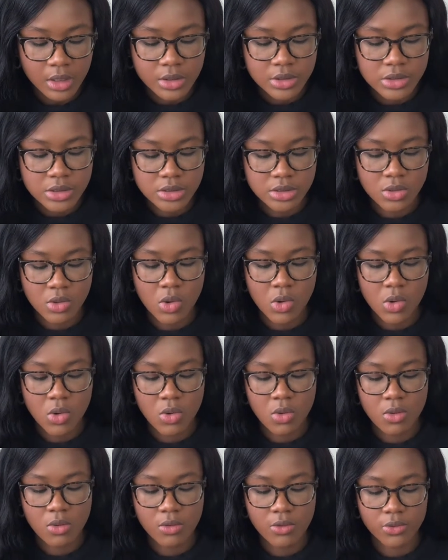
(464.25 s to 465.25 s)

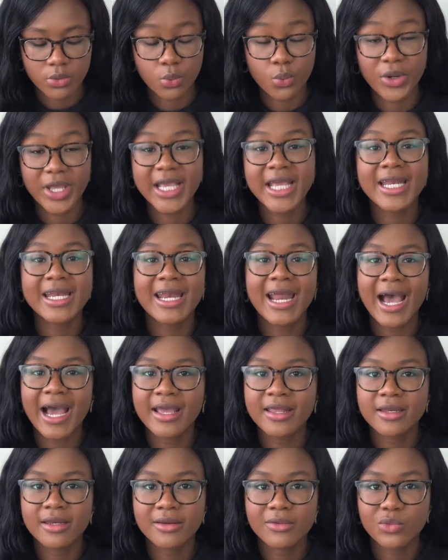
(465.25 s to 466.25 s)
So week
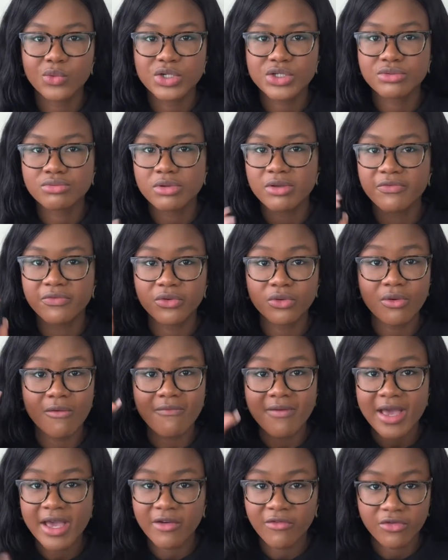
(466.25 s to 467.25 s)
9 was review
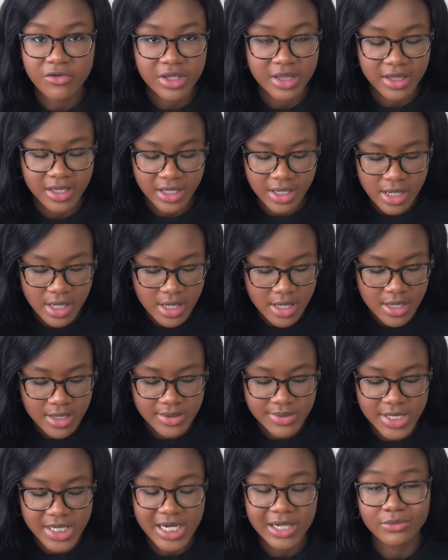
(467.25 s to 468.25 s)
of everything.
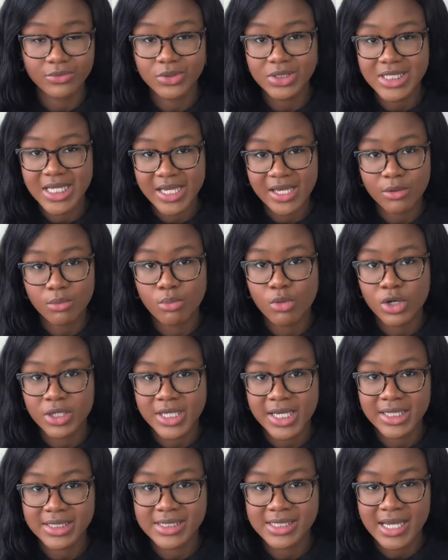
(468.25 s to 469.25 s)
Then I would take a mock
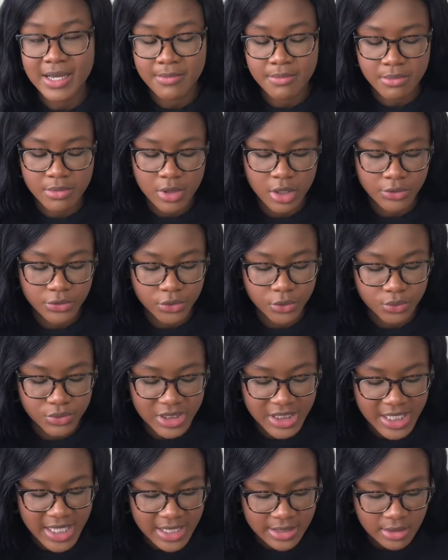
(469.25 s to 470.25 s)
exam on the
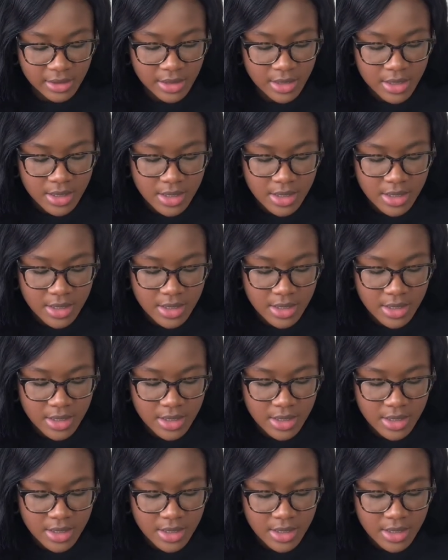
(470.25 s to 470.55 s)
weekend.